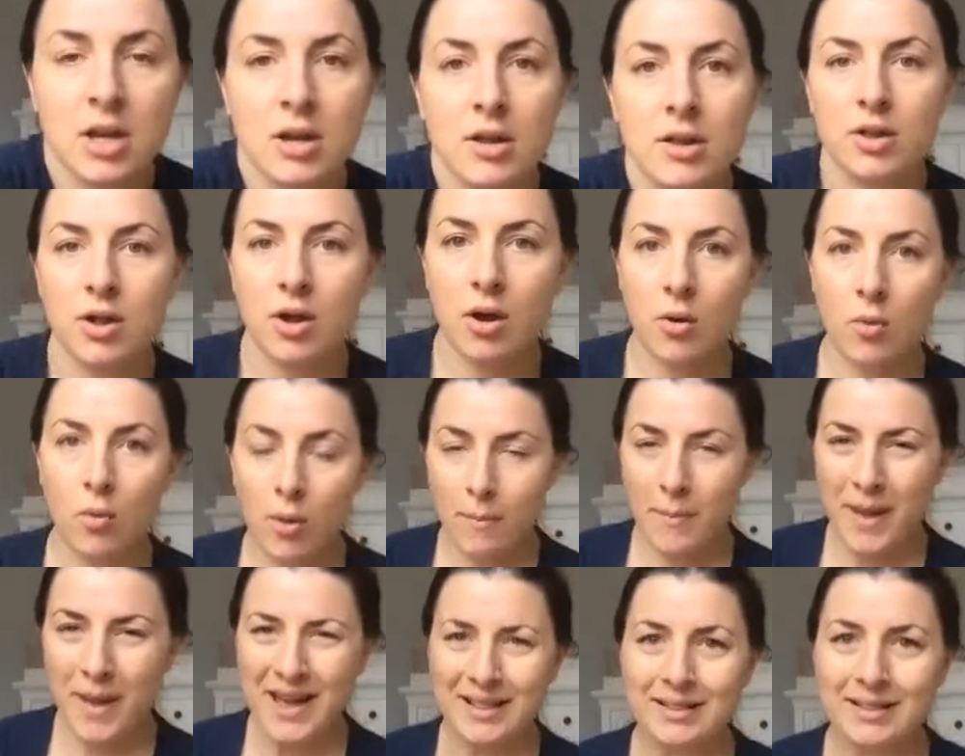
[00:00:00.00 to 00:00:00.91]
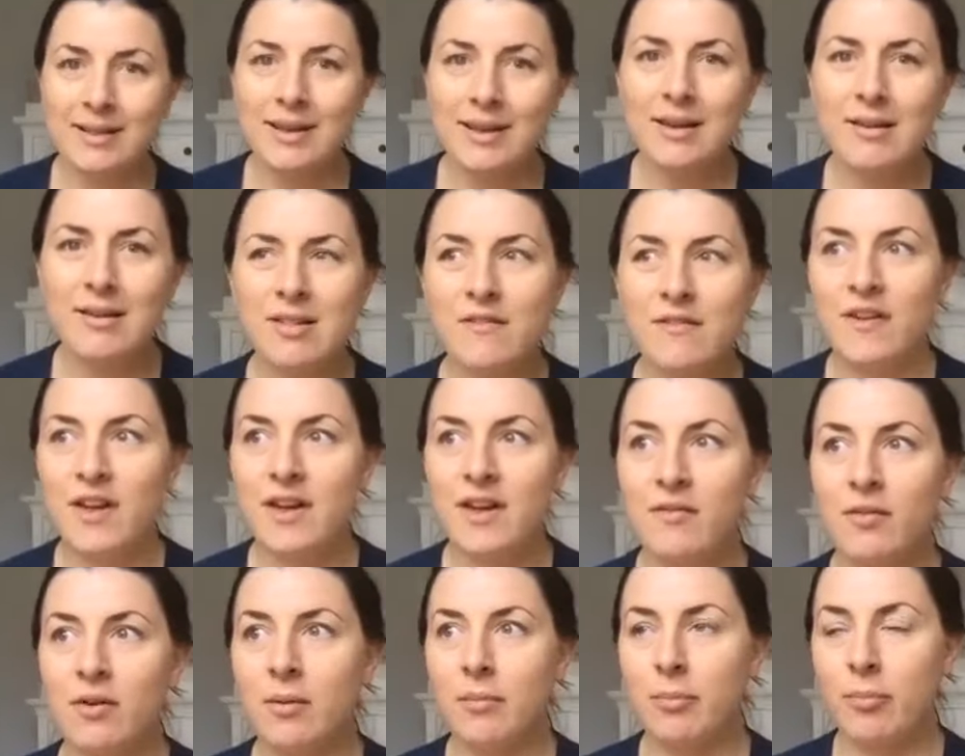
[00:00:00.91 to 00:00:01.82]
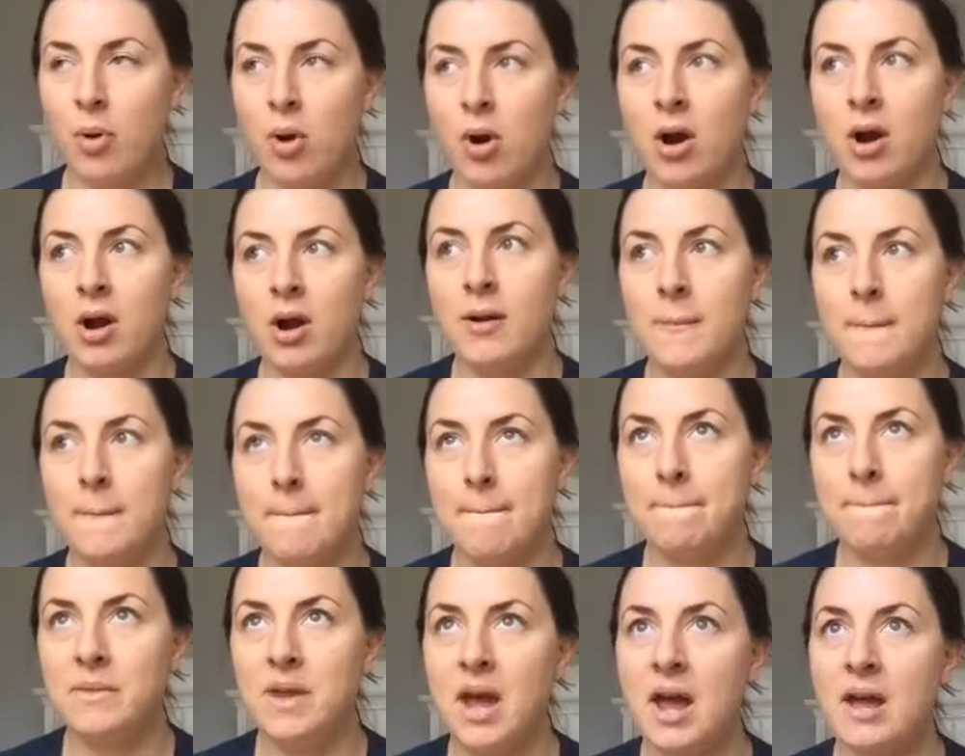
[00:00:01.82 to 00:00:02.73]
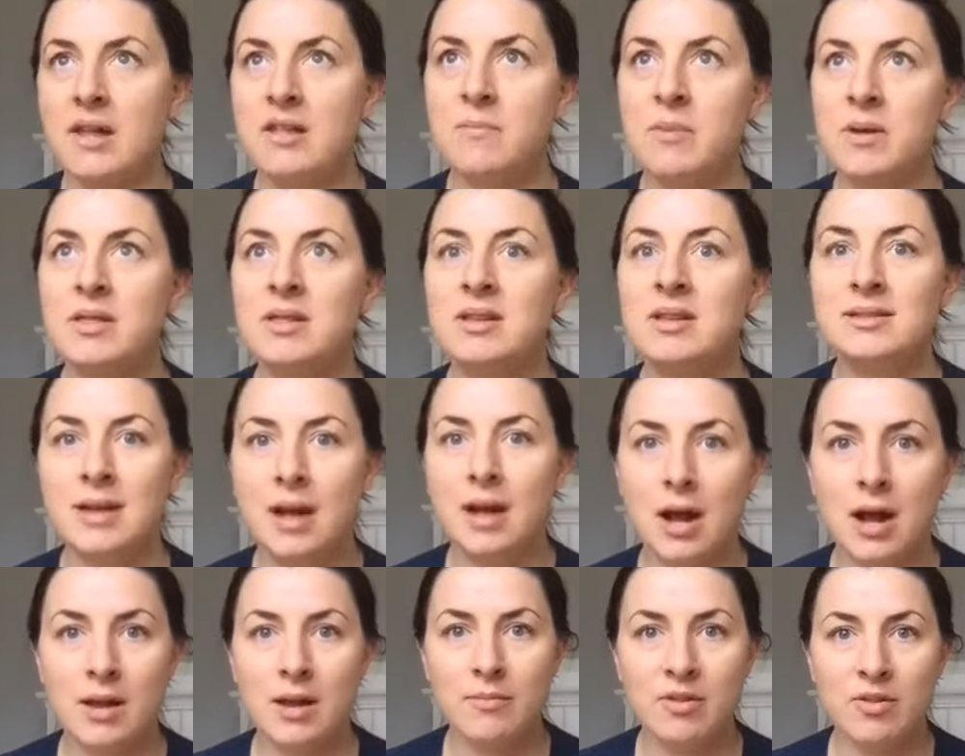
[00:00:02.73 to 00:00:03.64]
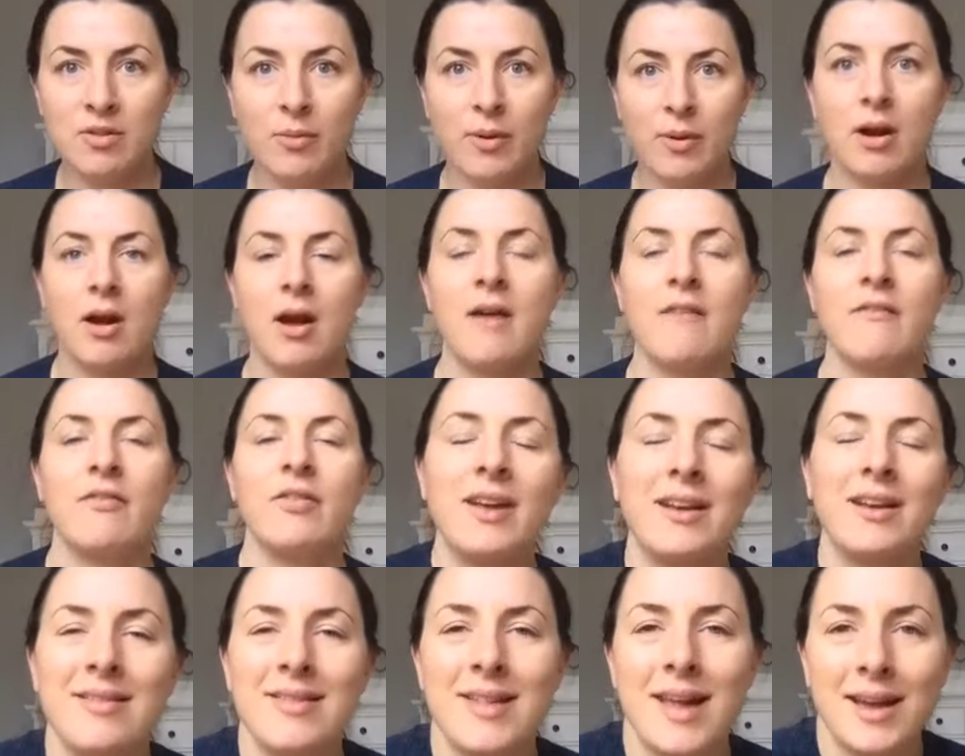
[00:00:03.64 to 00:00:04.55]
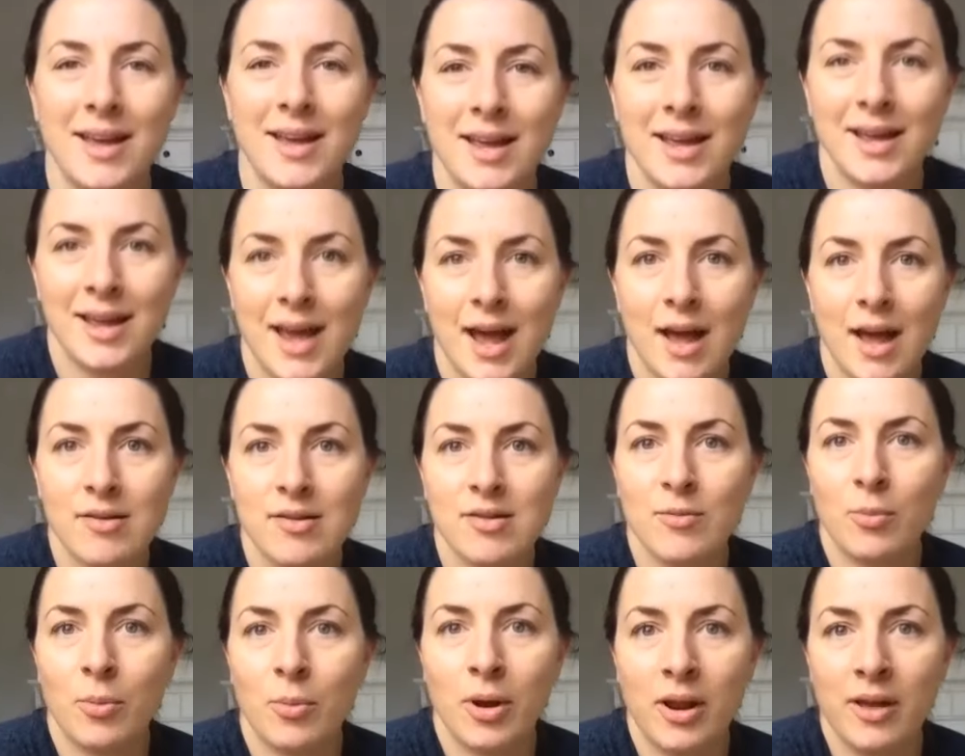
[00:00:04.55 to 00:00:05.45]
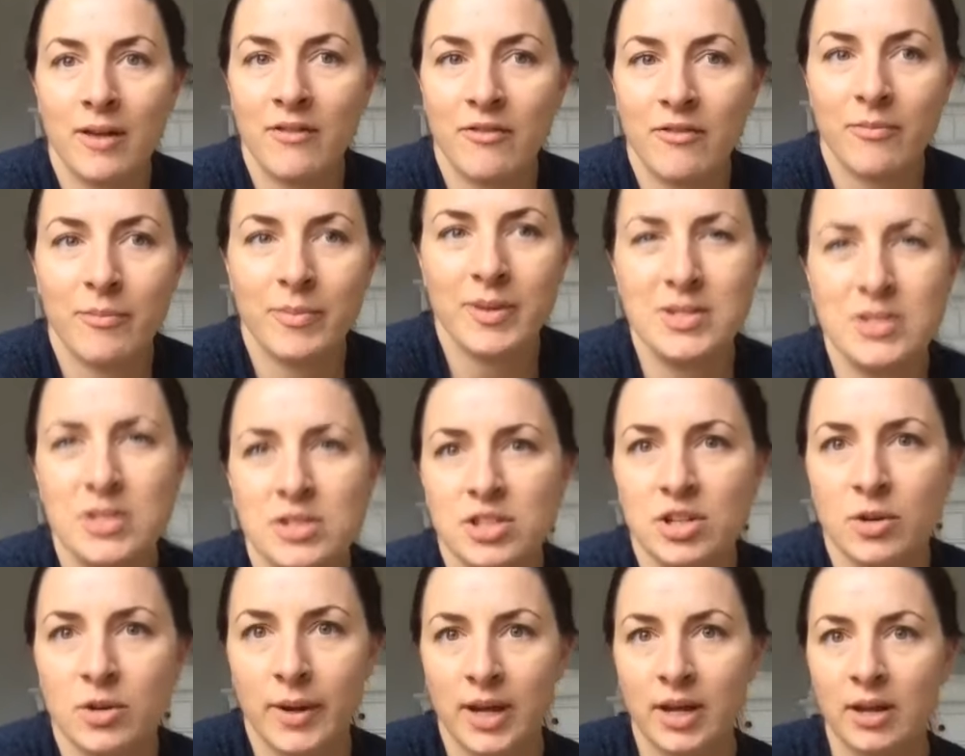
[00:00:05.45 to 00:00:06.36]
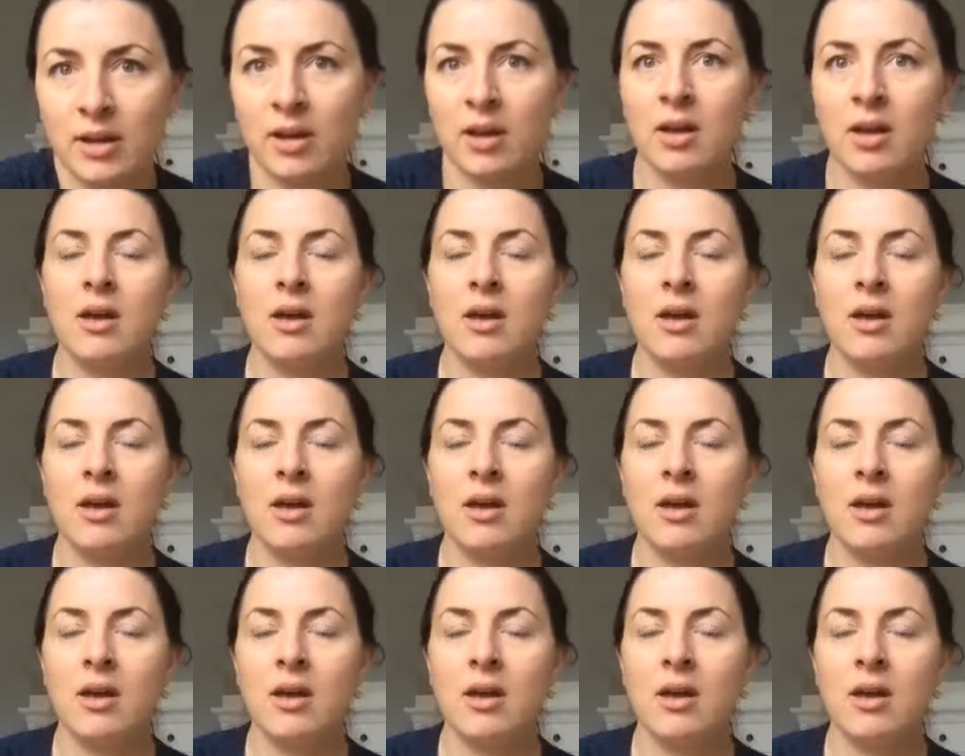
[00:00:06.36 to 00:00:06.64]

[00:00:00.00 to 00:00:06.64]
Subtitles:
So my least favorite part has been the times where I've like second guessed what I've been doing.